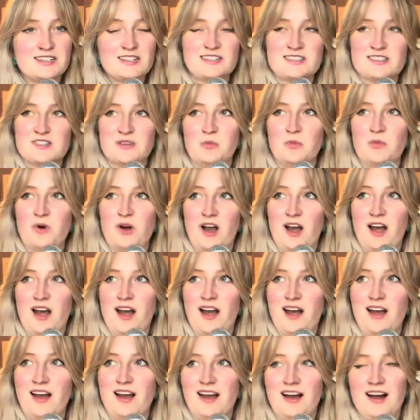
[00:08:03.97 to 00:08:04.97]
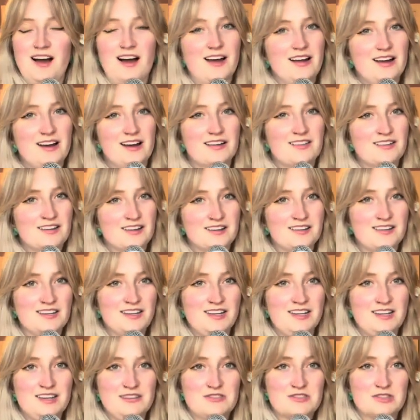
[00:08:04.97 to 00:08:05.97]
somewhere, I think in
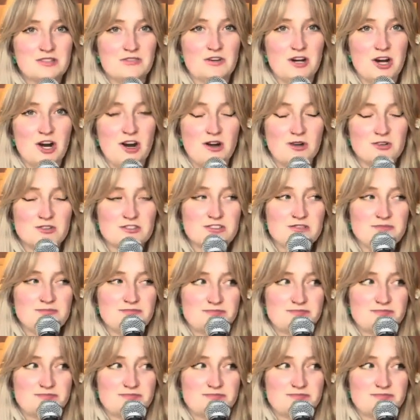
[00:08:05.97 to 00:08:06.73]
the eaves of our house.